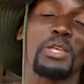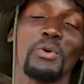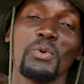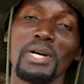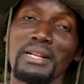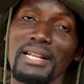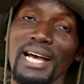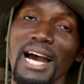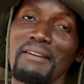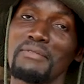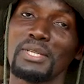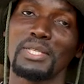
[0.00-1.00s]
You will
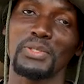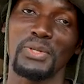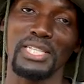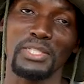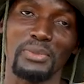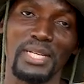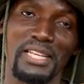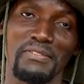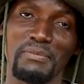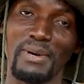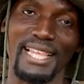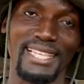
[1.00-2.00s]
have your stress
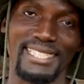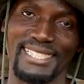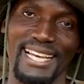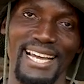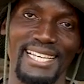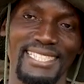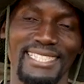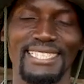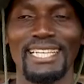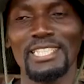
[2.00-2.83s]
relieved by these guys.